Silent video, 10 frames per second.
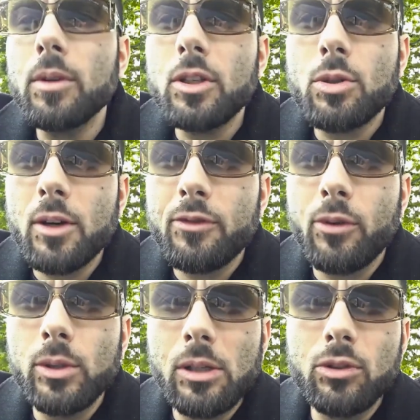really trying to
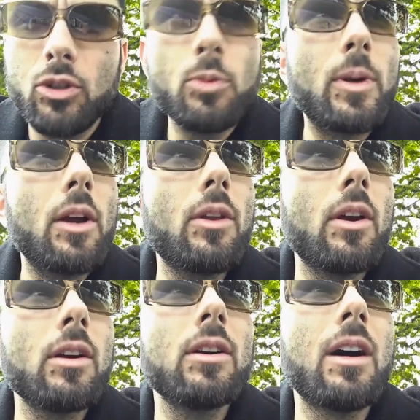fold out 2-pair
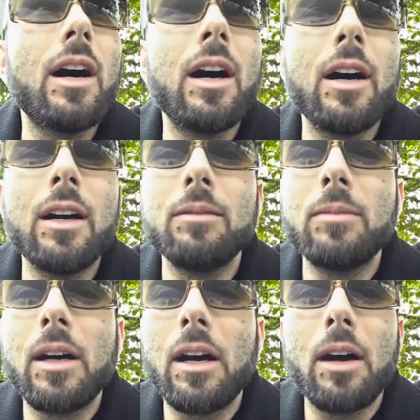there. I'm
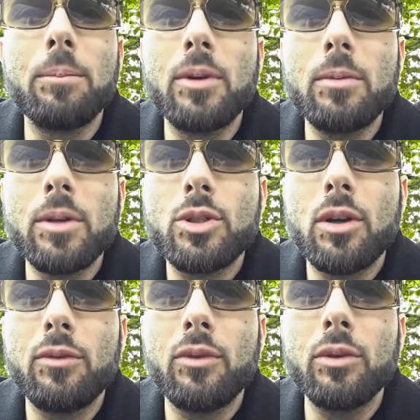pretty much
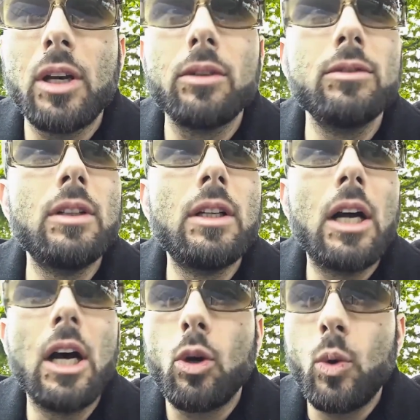trying to fold out
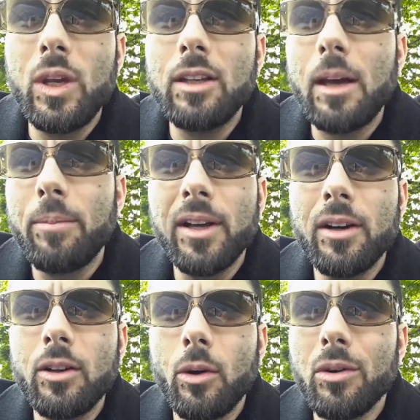a queen that
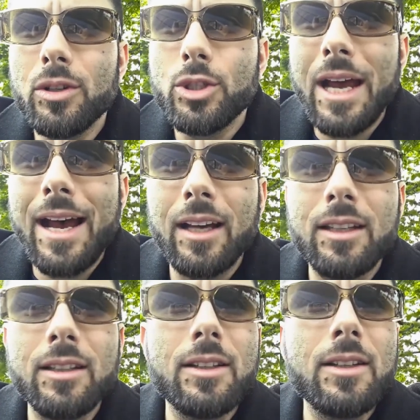paired or a jack,
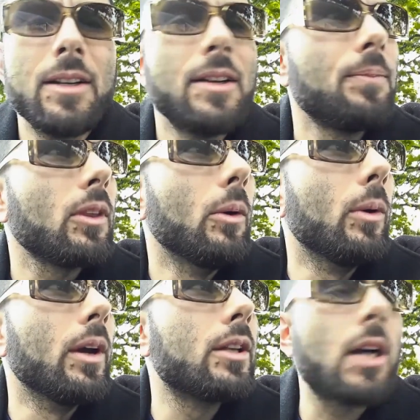
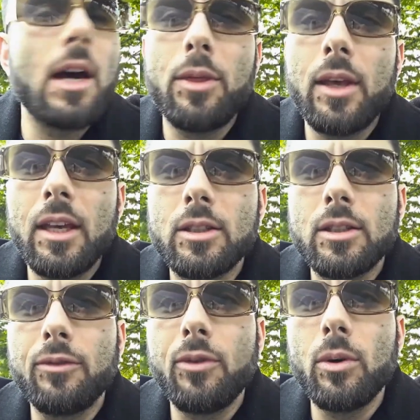which I think gets
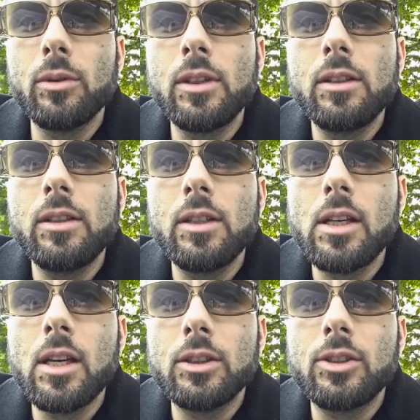the fold.
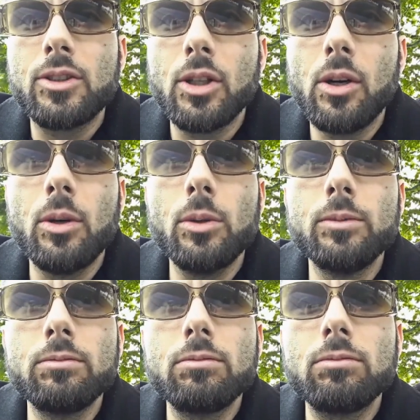So
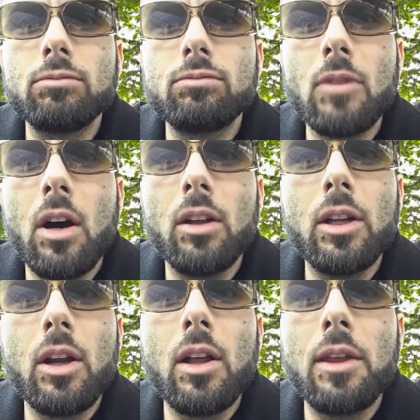all
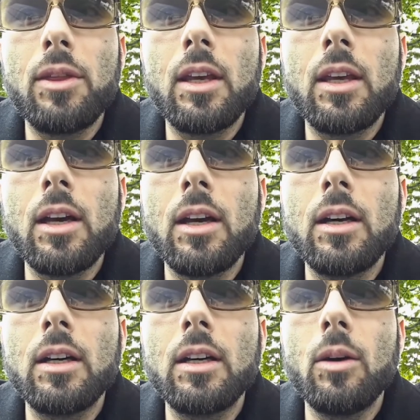in all, I think
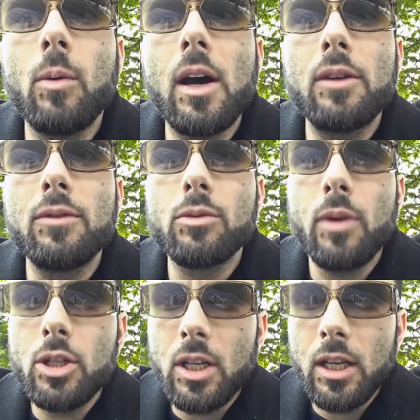a wide of his
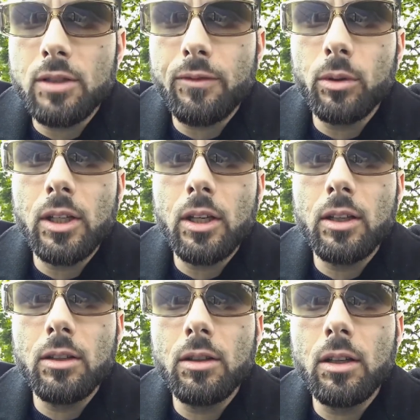range is folding